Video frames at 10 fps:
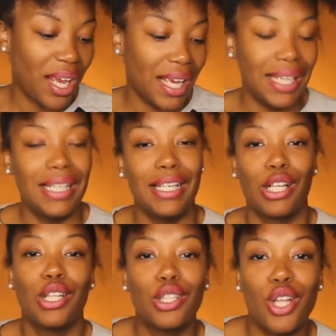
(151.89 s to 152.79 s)
and
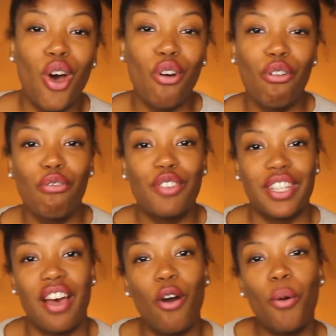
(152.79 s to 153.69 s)
cloves,
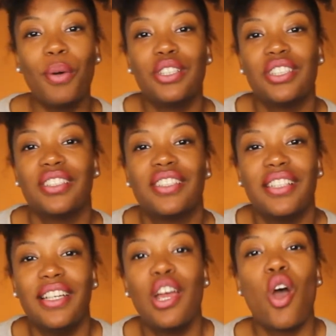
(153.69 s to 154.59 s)
a whole bunch of
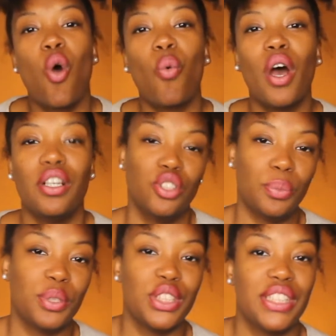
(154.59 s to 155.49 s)
good
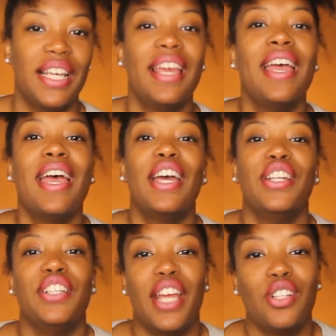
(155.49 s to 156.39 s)
100%
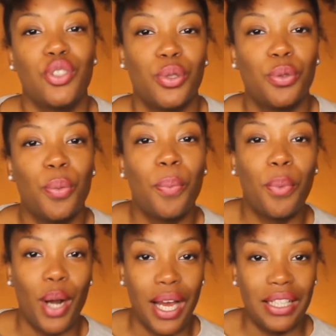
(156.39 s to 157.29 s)
natural
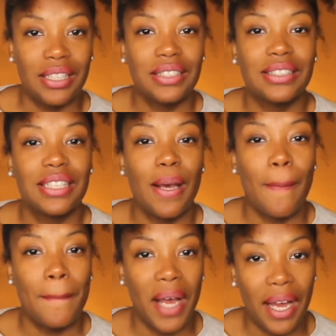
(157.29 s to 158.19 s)
products
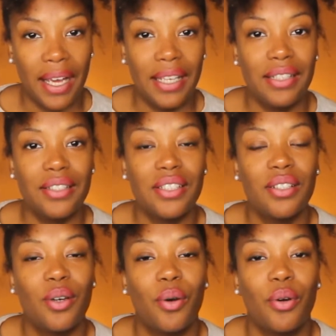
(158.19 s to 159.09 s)
combined.
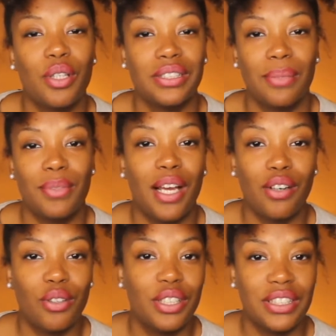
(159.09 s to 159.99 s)
Of course, I'm not
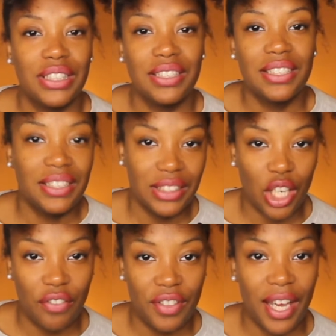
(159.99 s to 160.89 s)
going to list
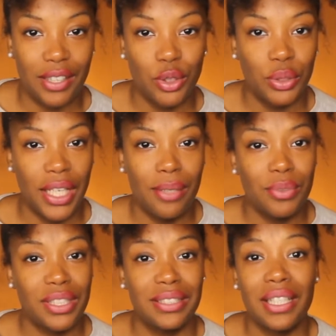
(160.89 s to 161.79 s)
off the actual names
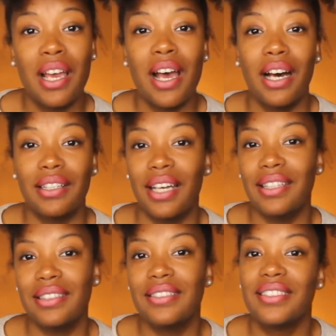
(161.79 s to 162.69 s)
because a lot of
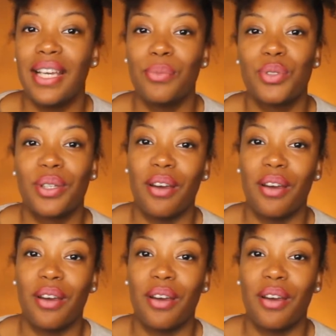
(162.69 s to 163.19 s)
these names